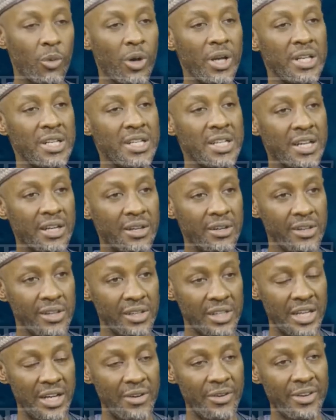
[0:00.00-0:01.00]
What
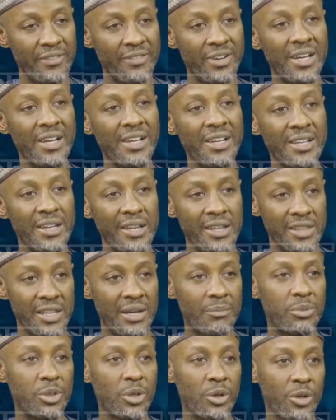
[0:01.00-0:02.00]
decreased, however, mm. is
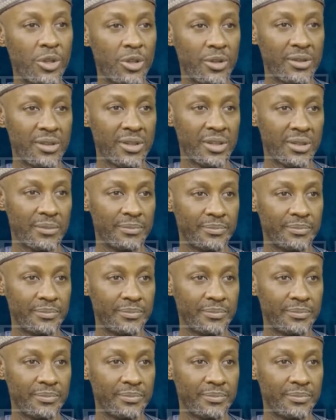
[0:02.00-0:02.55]
abductions.